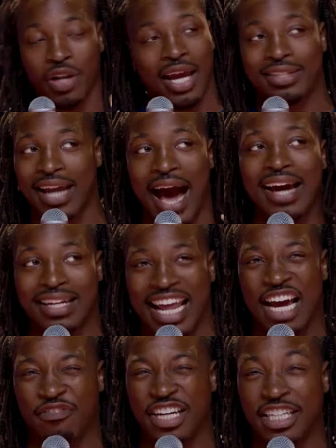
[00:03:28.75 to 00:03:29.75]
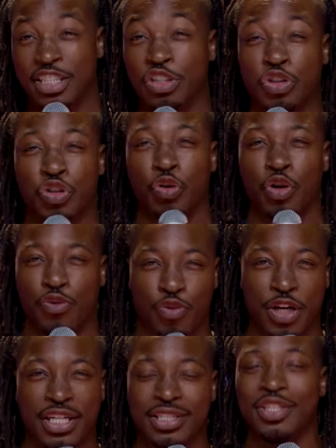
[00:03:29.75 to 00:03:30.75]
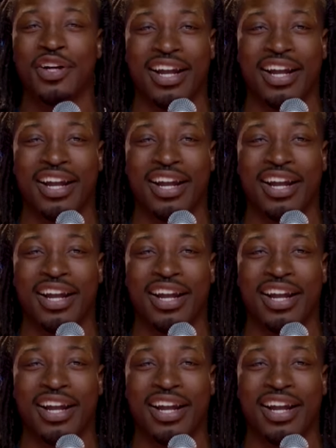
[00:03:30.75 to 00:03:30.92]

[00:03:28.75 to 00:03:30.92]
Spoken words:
You're like dying laughing at it. Then you show your friend,